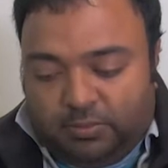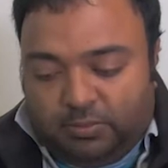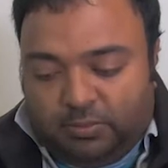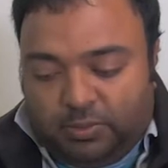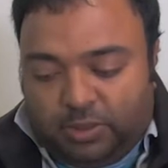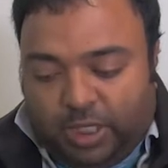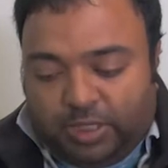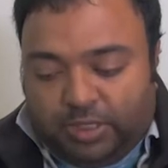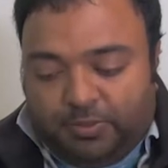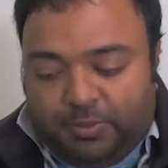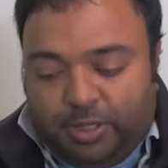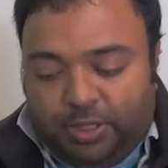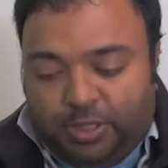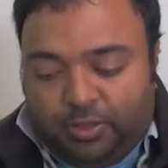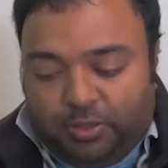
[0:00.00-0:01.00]
shutter
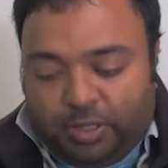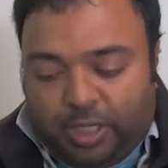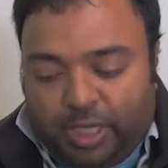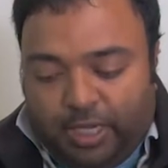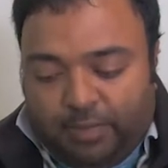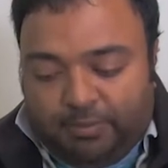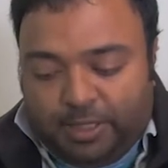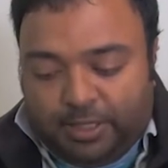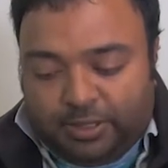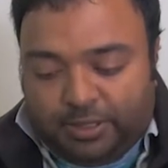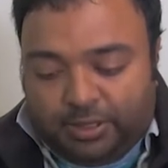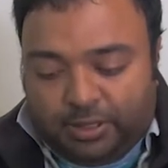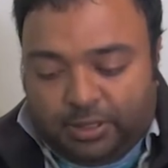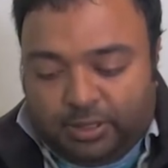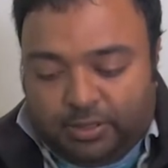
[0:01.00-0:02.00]
speed on the high plus,
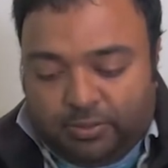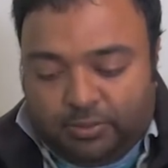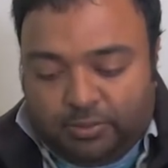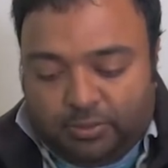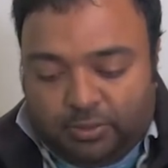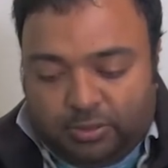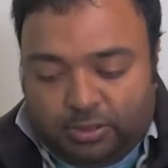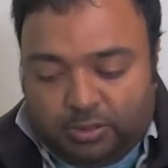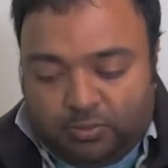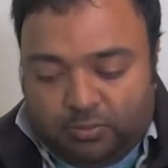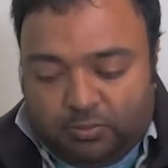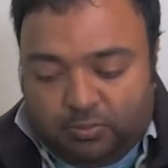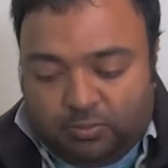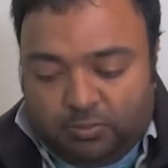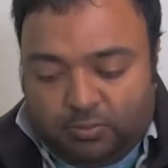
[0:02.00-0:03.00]

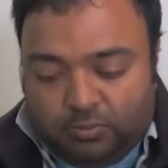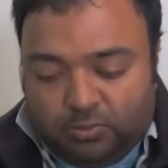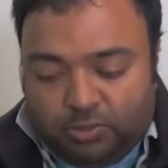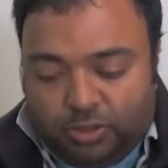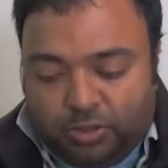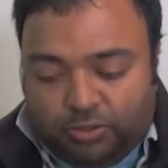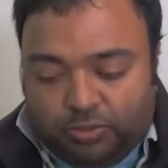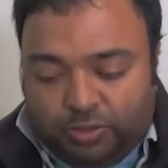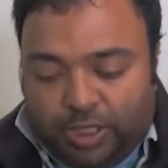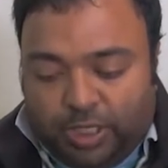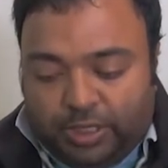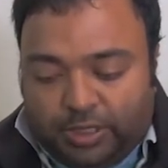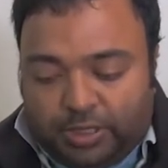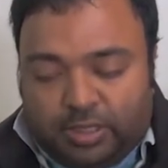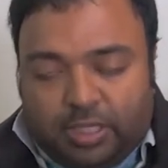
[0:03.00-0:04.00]

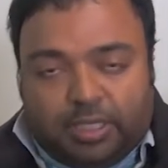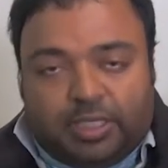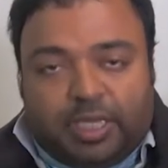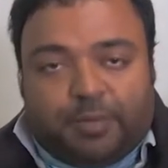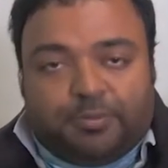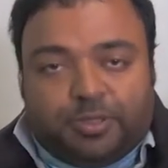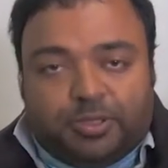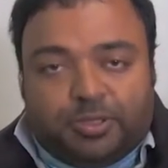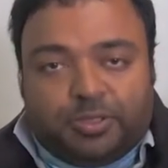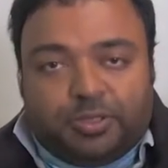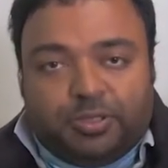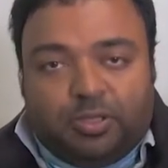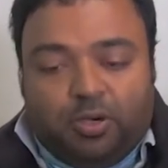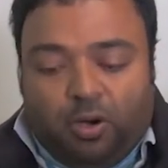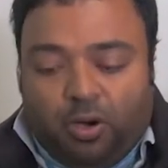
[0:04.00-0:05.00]
it captures
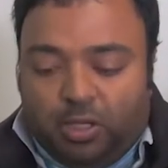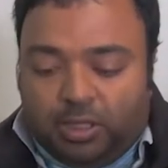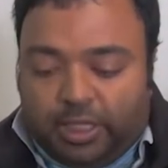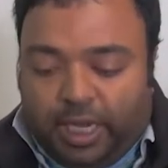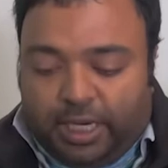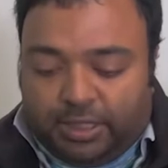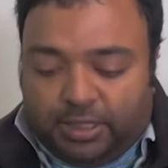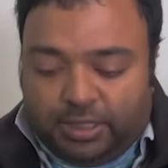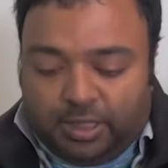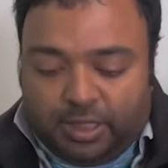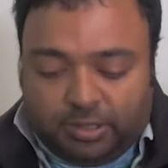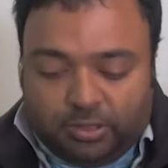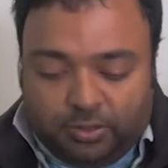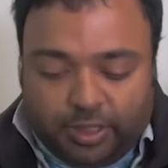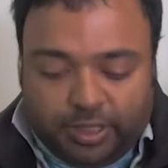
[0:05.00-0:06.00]
all the action
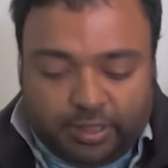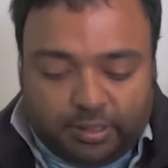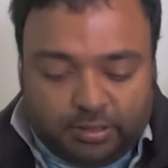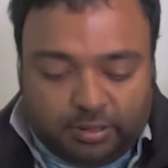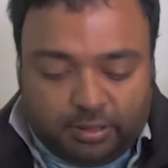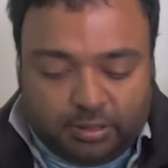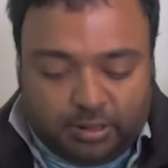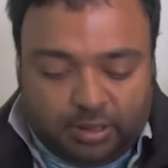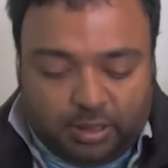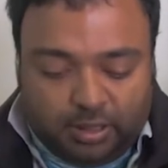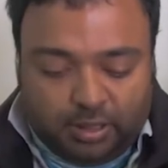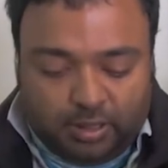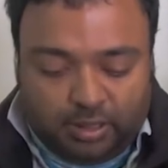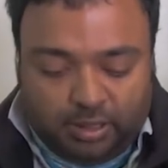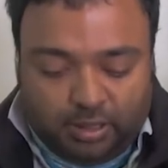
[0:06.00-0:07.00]
that you can
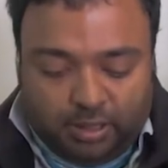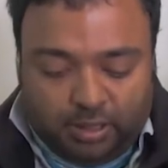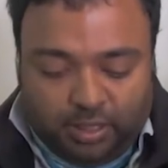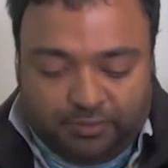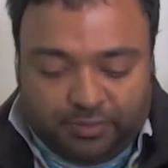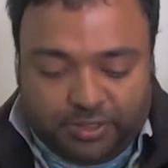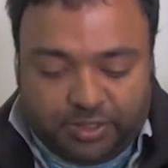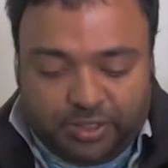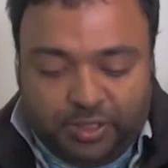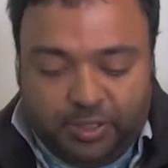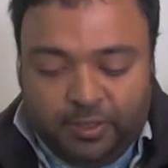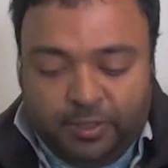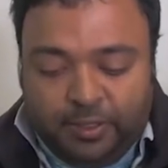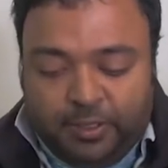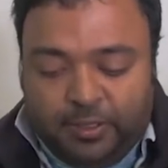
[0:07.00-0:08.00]
ever see.
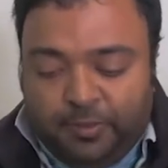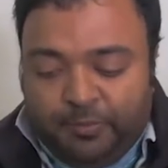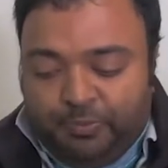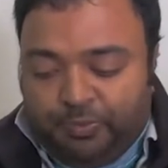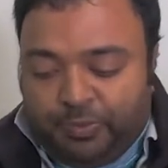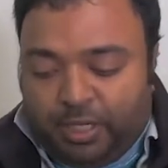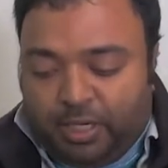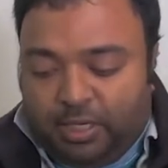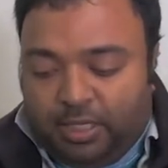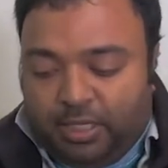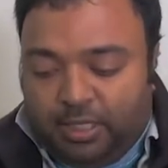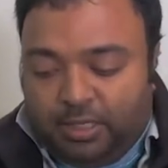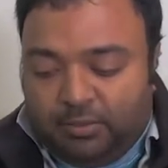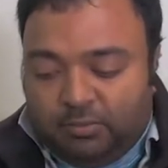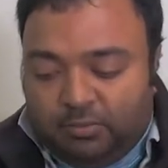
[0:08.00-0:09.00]

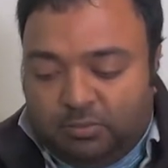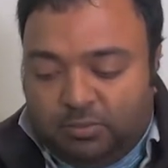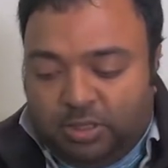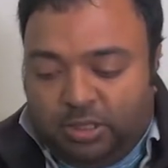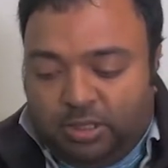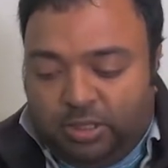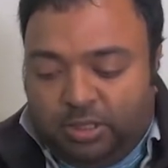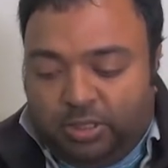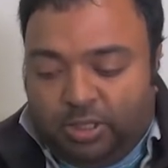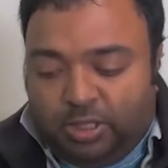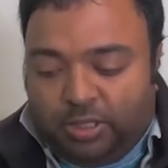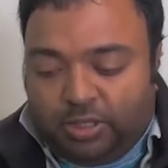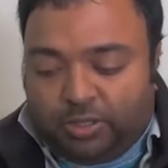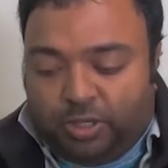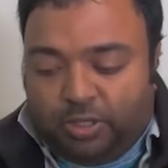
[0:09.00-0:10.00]

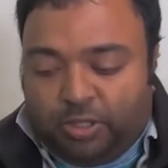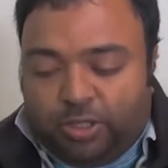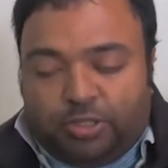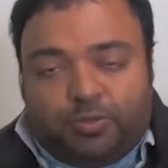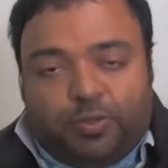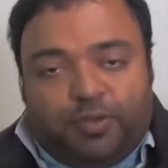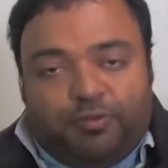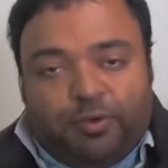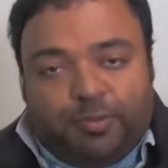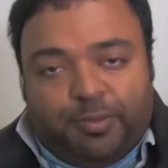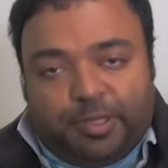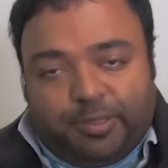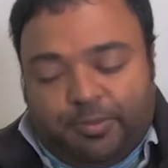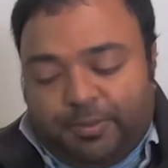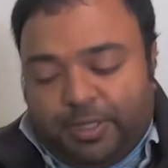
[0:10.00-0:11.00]
It's got a 24
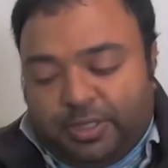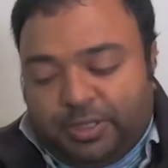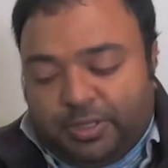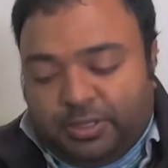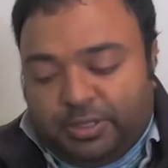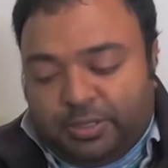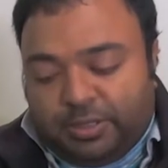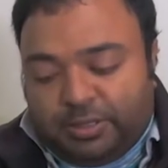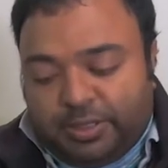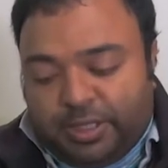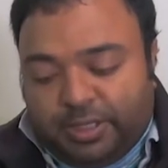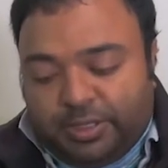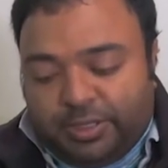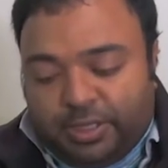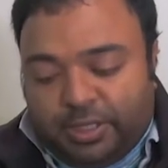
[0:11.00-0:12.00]
megapixel
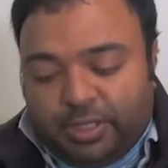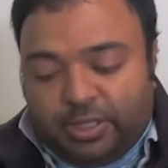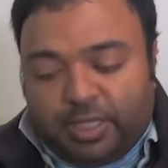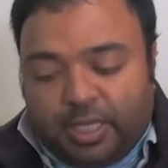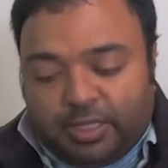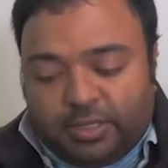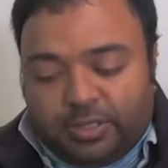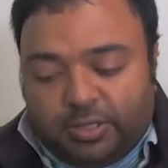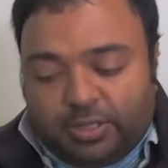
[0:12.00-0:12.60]
sensor that